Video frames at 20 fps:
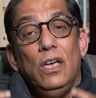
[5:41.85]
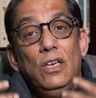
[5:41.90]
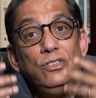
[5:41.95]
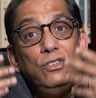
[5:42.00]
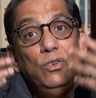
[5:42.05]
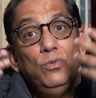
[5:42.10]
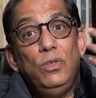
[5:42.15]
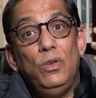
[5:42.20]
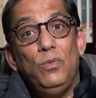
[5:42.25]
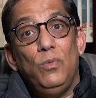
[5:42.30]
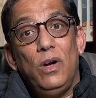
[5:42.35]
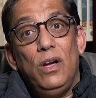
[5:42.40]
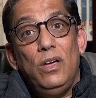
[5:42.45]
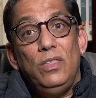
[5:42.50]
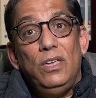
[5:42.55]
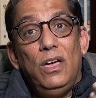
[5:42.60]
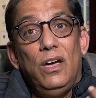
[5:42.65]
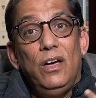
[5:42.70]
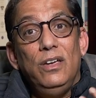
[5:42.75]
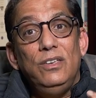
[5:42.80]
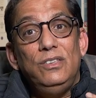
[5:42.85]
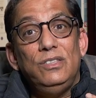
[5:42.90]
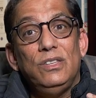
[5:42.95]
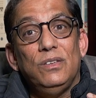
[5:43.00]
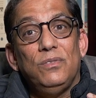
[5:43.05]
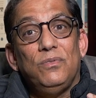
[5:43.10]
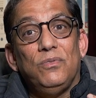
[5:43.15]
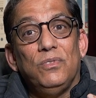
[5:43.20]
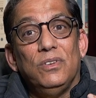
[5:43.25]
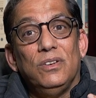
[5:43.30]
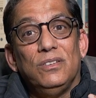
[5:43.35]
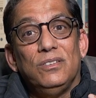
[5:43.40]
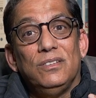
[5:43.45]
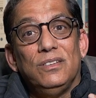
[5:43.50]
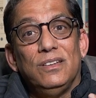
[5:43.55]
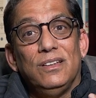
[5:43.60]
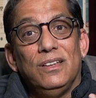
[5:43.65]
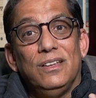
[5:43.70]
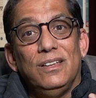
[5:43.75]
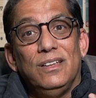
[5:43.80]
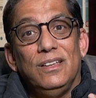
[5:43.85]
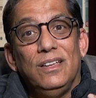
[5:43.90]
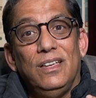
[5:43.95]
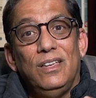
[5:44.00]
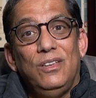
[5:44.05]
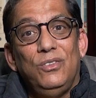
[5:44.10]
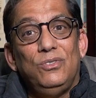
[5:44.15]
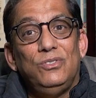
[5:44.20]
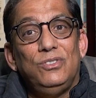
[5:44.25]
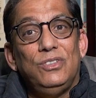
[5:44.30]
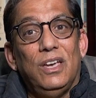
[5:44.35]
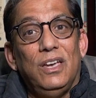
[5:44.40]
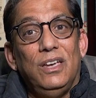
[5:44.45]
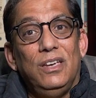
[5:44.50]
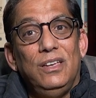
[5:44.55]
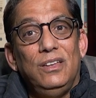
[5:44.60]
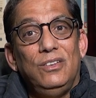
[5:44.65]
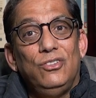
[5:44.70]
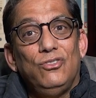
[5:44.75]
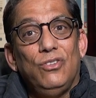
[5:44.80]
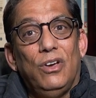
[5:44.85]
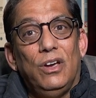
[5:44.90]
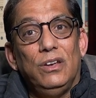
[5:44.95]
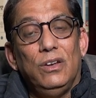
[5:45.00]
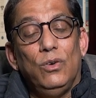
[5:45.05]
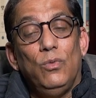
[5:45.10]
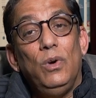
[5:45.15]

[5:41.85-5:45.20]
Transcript: So then why are the eyes different, you'd say, in China?